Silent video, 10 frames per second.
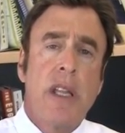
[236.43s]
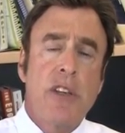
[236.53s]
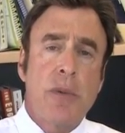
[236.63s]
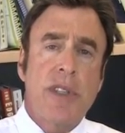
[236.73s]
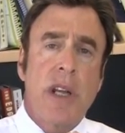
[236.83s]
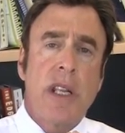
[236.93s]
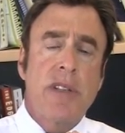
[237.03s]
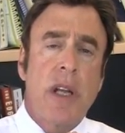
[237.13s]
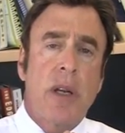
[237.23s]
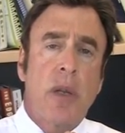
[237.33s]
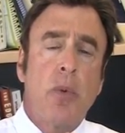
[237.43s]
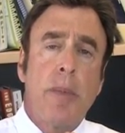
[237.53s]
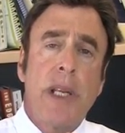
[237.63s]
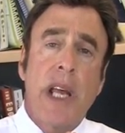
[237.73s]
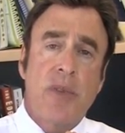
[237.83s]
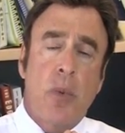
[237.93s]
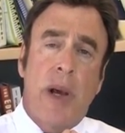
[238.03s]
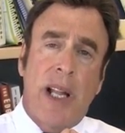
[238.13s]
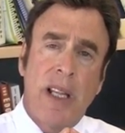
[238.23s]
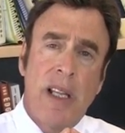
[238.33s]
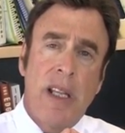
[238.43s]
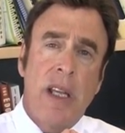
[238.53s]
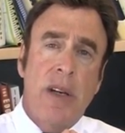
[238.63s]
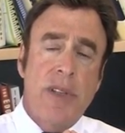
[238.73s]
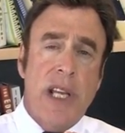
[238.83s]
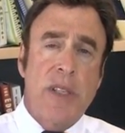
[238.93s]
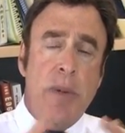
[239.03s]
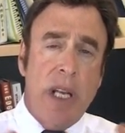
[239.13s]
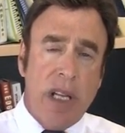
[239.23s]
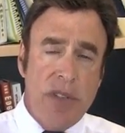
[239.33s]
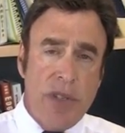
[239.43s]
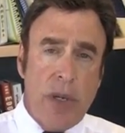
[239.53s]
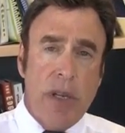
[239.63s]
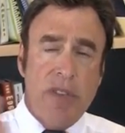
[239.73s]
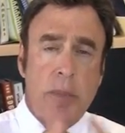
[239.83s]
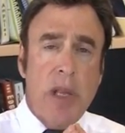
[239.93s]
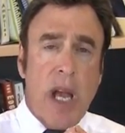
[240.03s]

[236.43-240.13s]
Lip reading: These were studies done on women as well, because that's been a concern of some